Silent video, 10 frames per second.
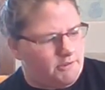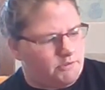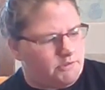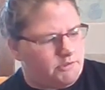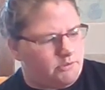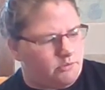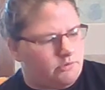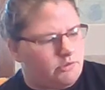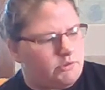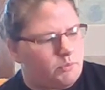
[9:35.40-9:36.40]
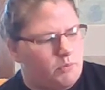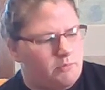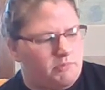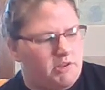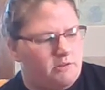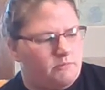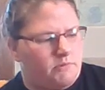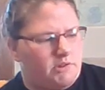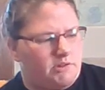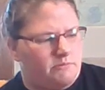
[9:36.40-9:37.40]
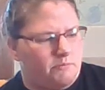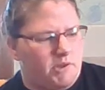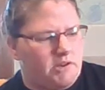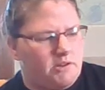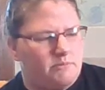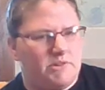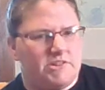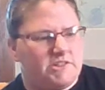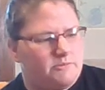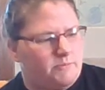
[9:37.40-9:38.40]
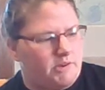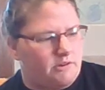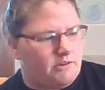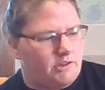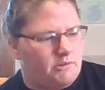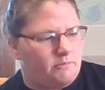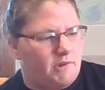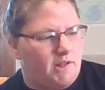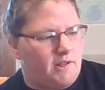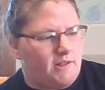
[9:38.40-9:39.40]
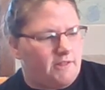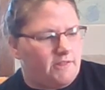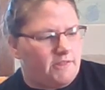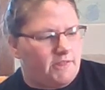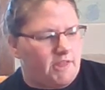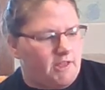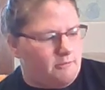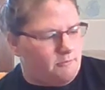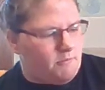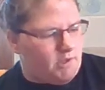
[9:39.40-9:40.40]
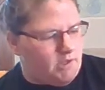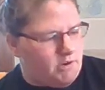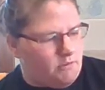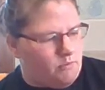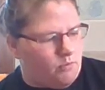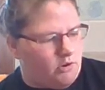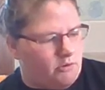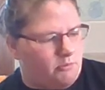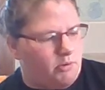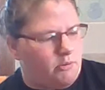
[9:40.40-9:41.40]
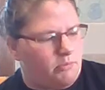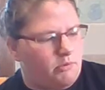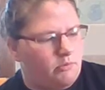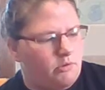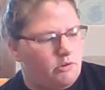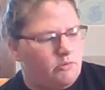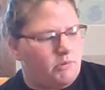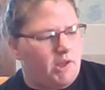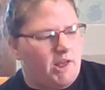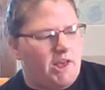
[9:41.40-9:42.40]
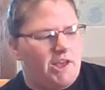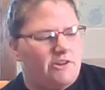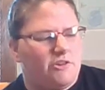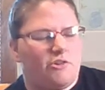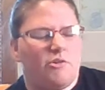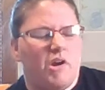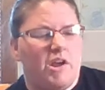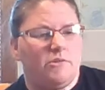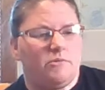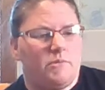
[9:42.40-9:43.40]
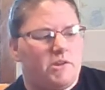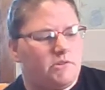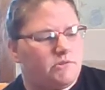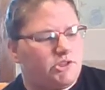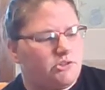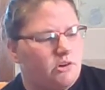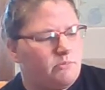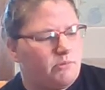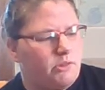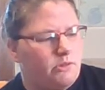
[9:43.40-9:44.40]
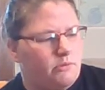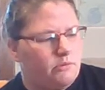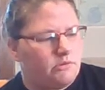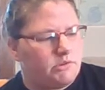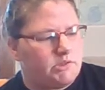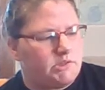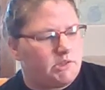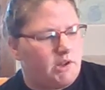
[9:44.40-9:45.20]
Soldiers whipped him and beat him and spit on him. They made him wear a purple robe and a crown made of sharp thorns.